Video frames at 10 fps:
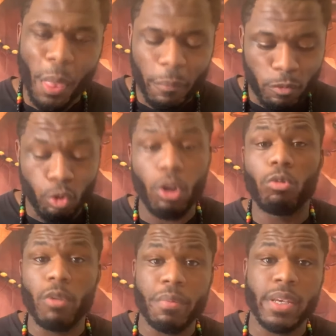for
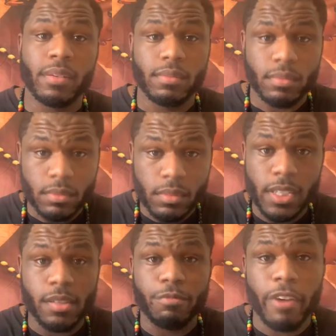women is
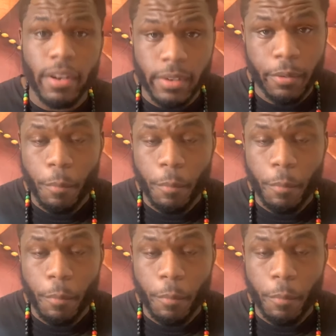affected.